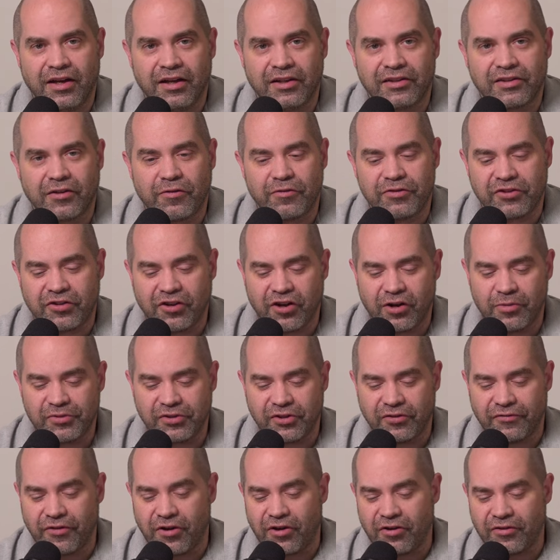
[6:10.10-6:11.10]
So in terms
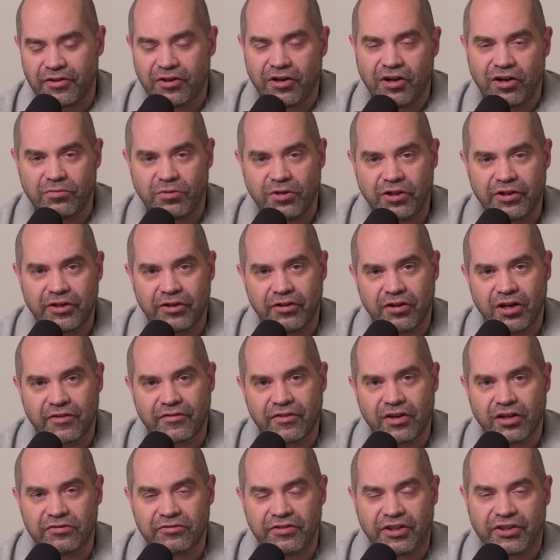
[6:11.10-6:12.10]
of all the hardware here, I've
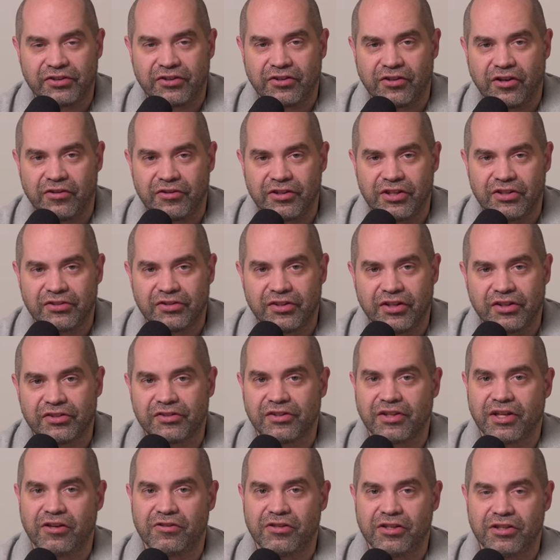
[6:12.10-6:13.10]
got links to all these things
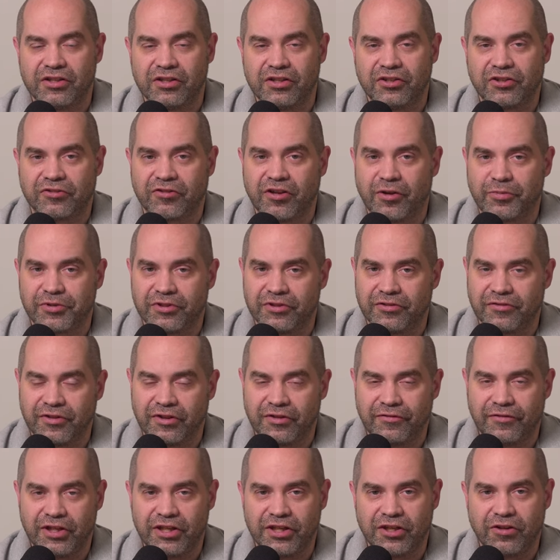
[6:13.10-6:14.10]
down in the description for
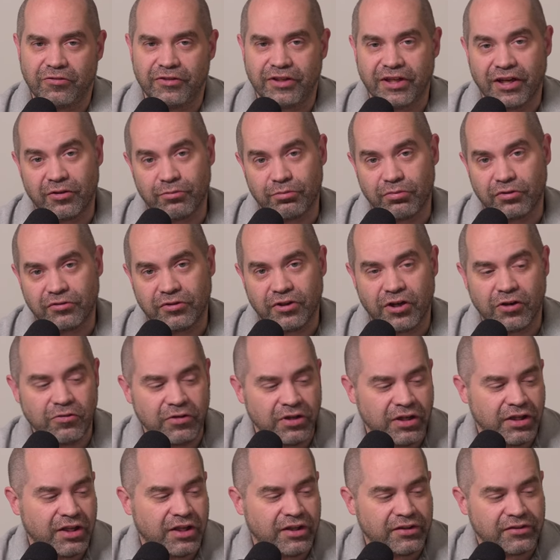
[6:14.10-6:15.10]
the video down below.
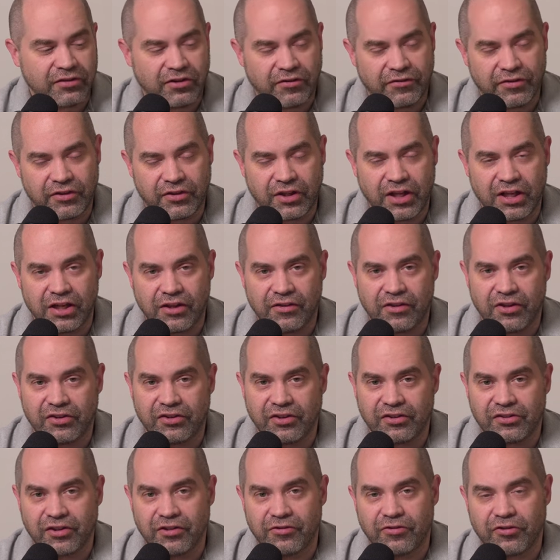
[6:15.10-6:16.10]
So if any of these
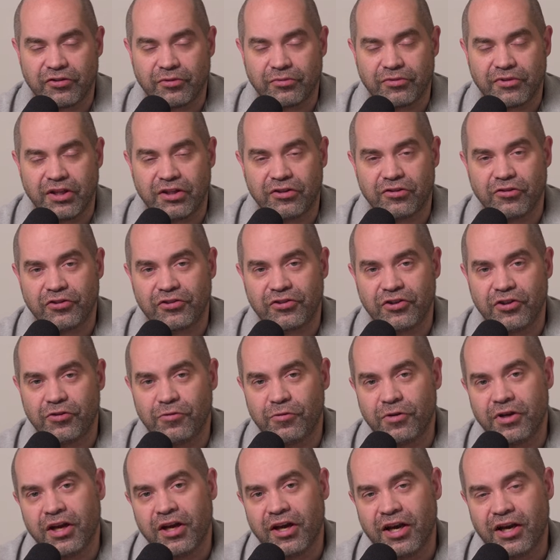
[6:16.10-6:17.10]
things interest, interest
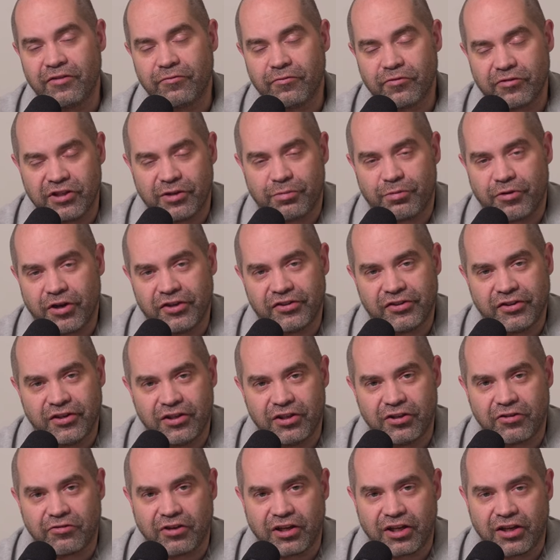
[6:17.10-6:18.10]
you, I'd really appreciate
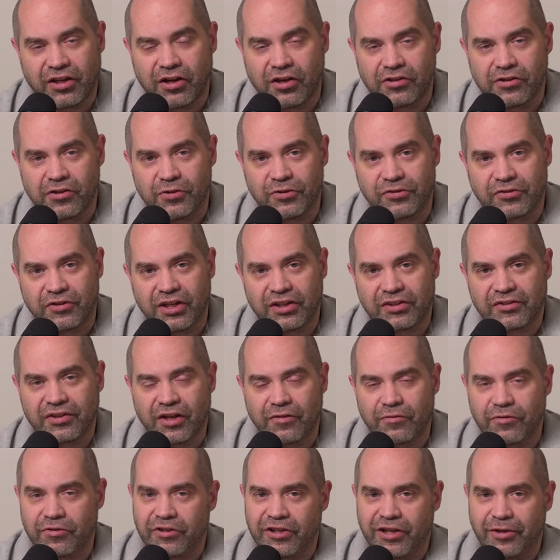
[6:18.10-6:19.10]
you clicking on those links.
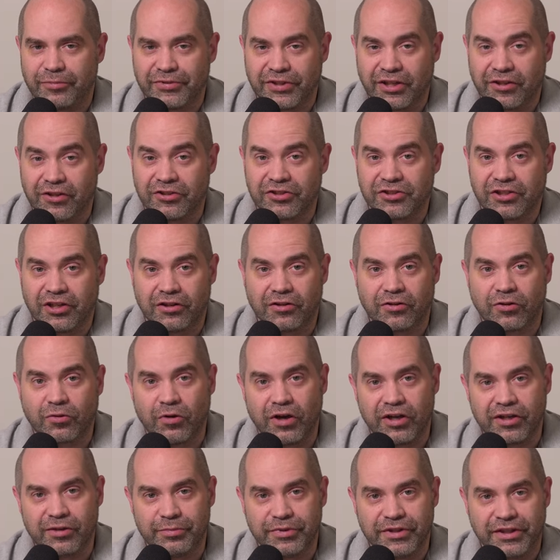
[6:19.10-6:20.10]
That really helps out the channel
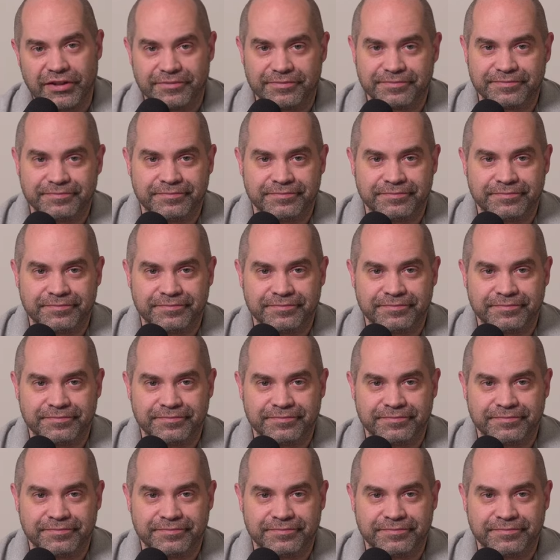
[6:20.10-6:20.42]
quite a bit.